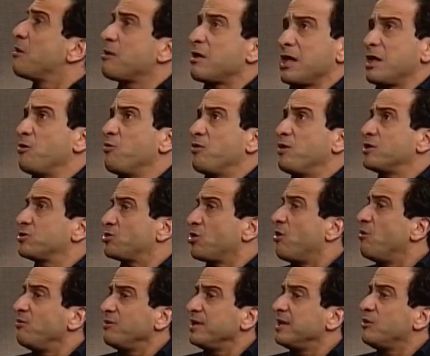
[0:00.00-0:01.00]
it was
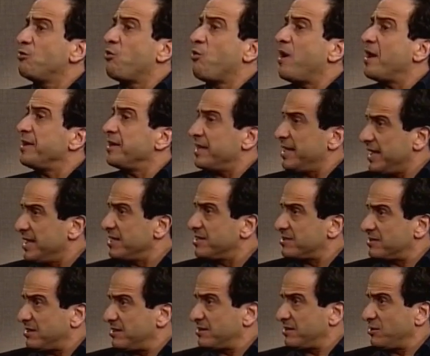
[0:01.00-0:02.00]
only one
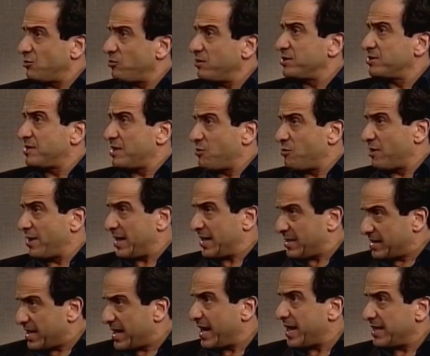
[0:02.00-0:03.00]
instance in which they were
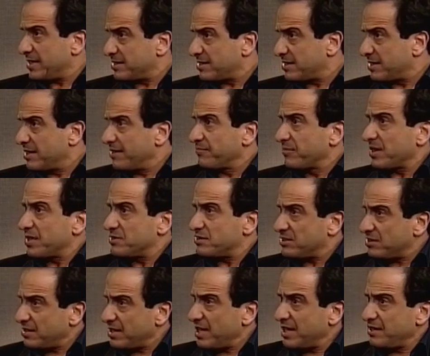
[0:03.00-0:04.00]
against
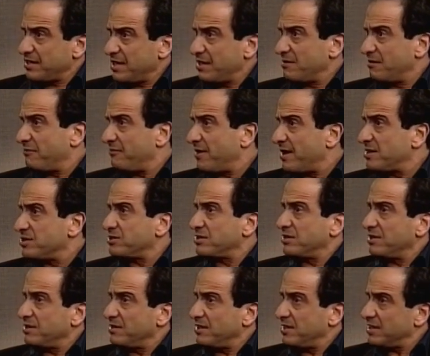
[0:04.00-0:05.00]
state intervention
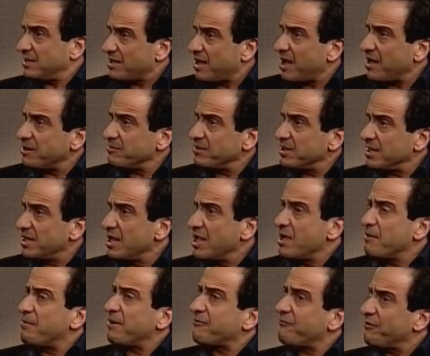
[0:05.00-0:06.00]
in the economy.
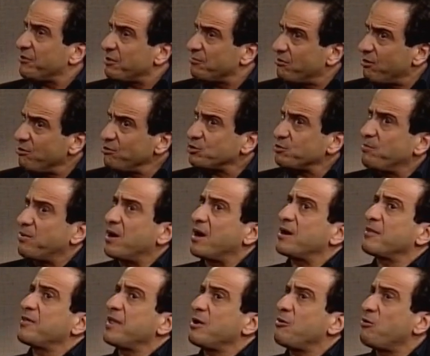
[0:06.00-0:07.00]
But for the most
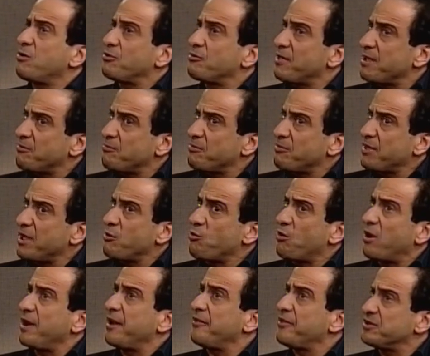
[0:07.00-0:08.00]
part, they were they, they
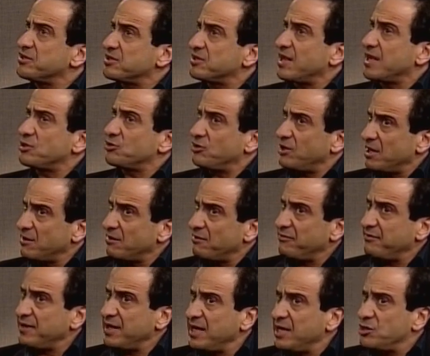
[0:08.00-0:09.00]
wanted the state to
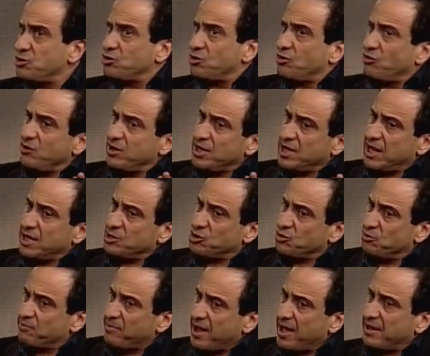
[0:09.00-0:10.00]
intervene to create
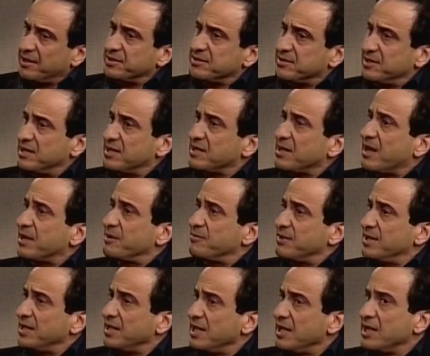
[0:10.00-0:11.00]
to balance the
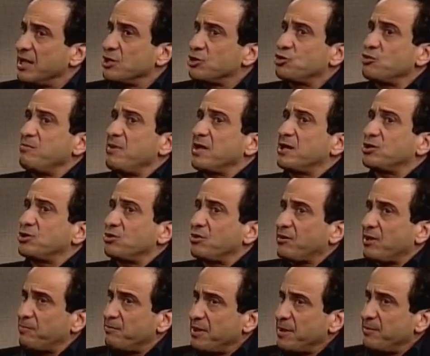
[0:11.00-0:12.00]
economy, to make sure
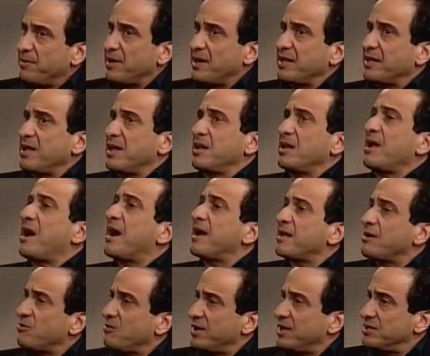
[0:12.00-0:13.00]
that people are getting
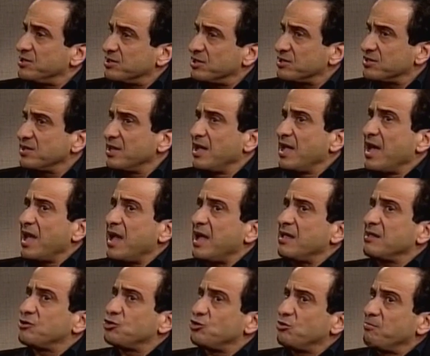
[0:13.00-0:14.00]
higher wages,
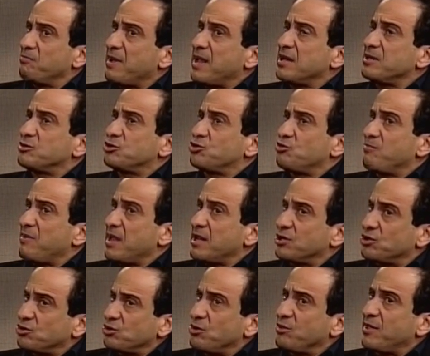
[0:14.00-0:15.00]
and to make to make
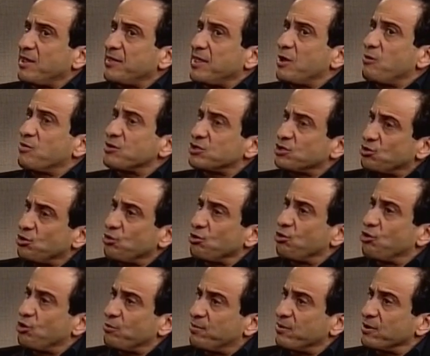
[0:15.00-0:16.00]
sure that there was no
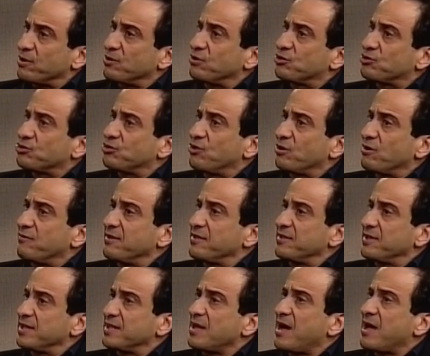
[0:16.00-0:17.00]
corporate control over
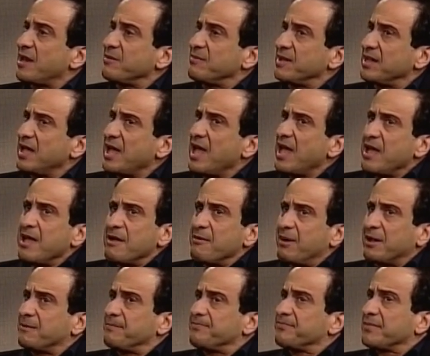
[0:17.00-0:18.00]
the economy. But